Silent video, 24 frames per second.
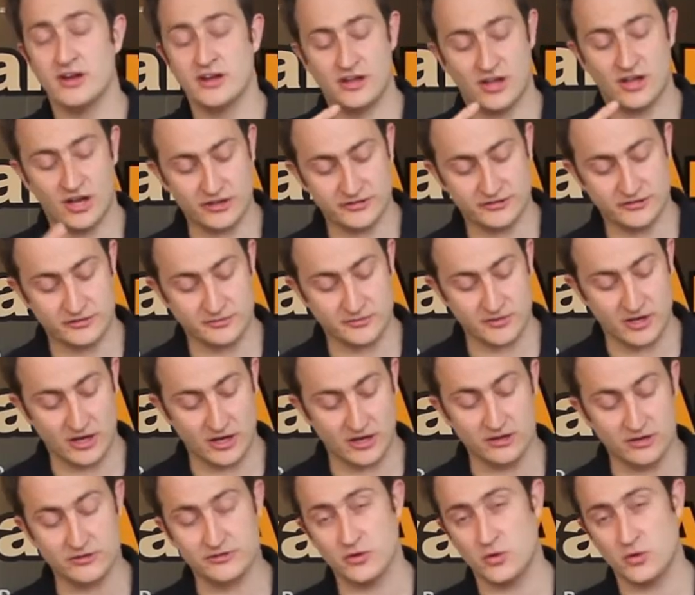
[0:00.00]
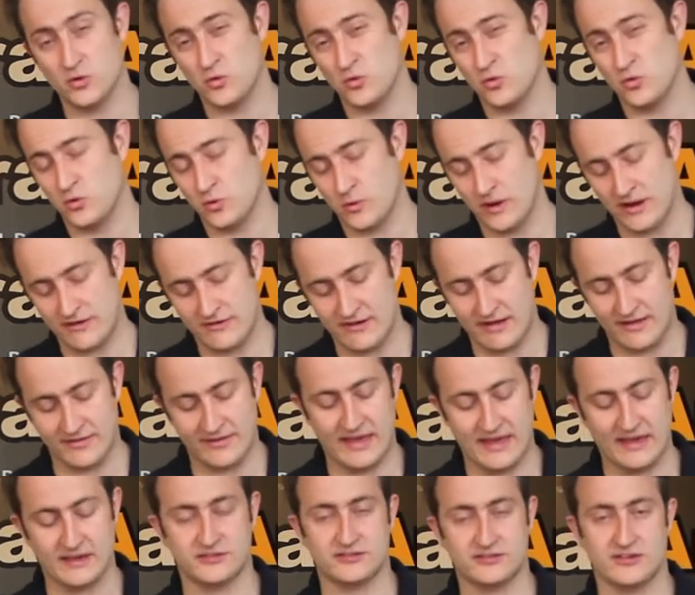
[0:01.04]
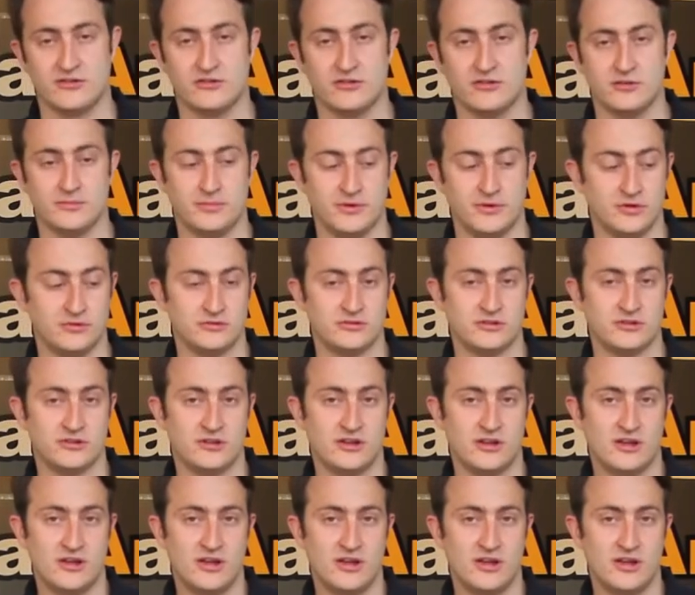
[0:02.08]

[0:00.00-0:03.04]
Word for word: Custom colours all the way around the exterior of the boot.